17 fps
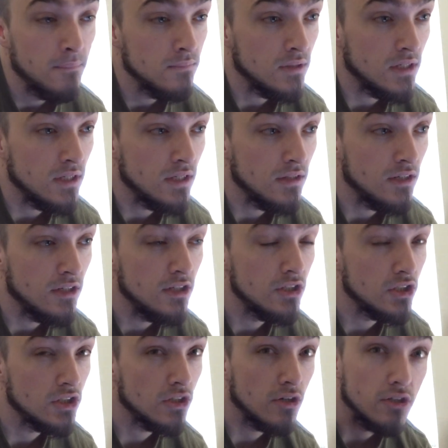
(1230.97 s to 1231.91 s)
and they
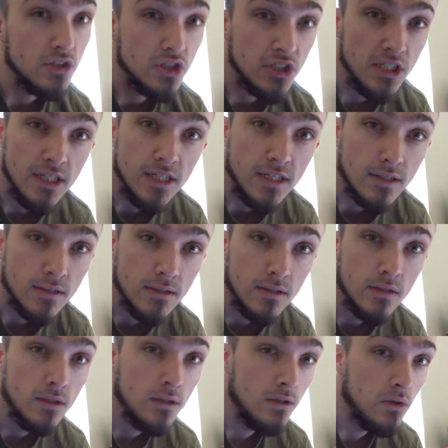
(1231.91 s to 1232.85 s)
just start cheating
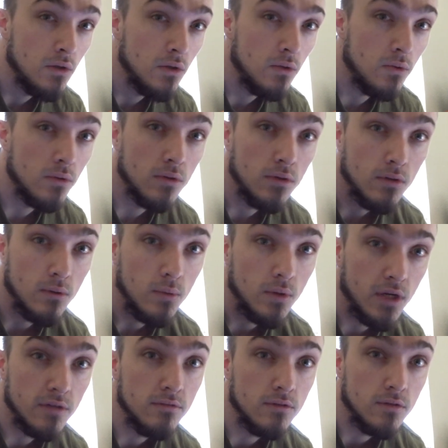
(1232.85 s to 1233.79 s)
or
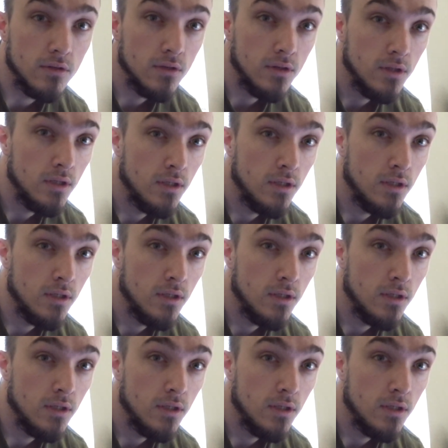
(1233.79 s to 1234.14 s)
whatever,